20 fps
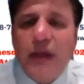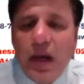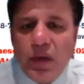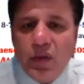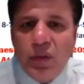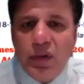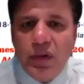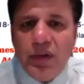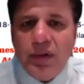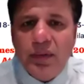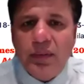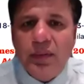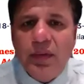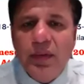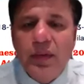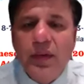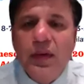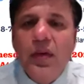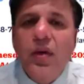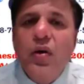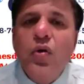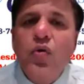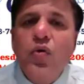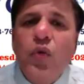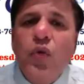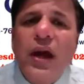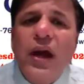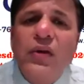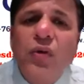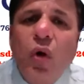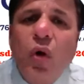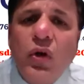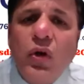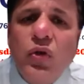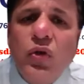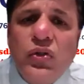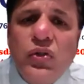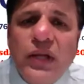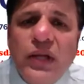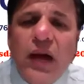holder, try not to
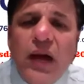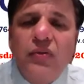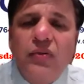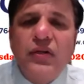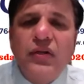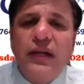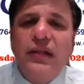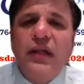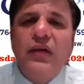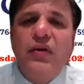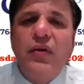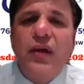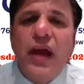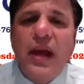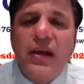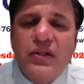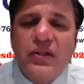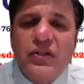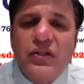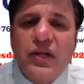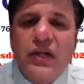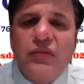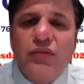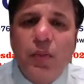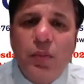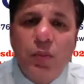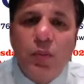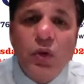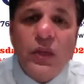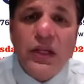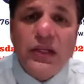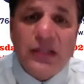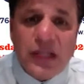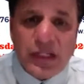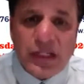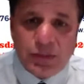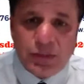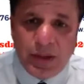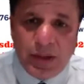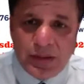stay outside the United States for more than
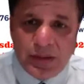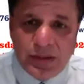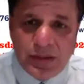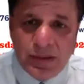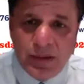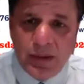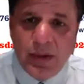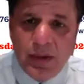6 months.